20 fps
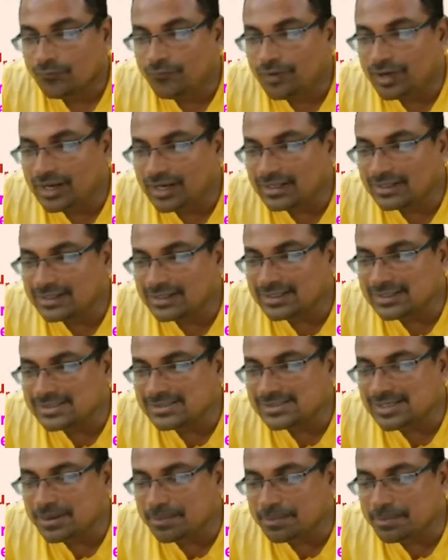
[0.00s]
will they
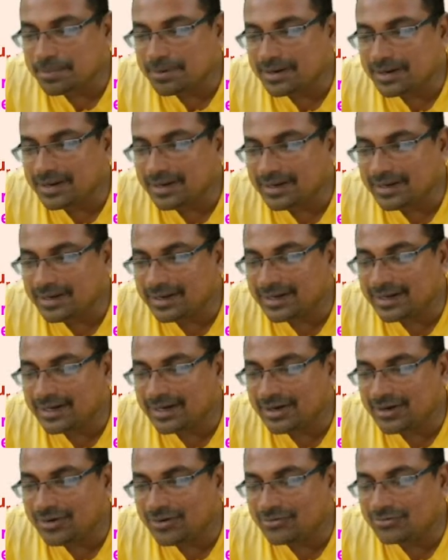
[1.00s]

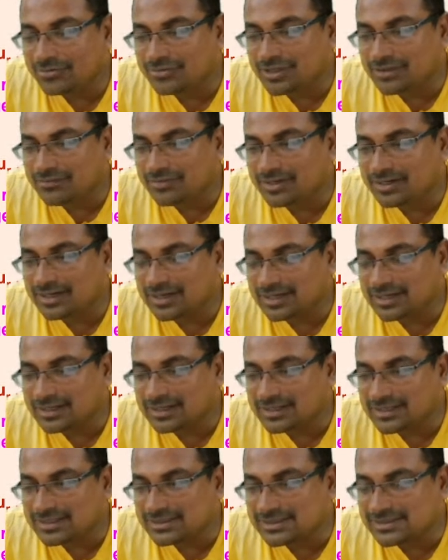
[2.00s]
separated into seven
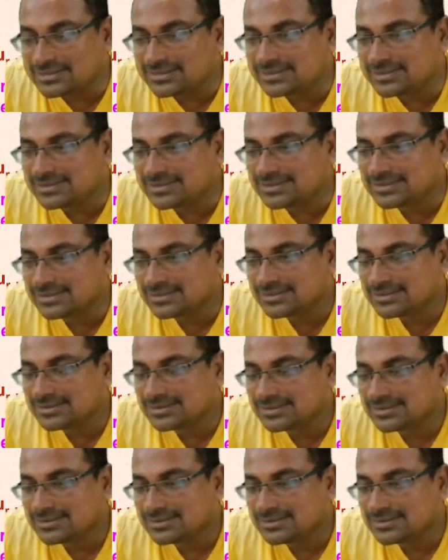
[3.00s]
colors?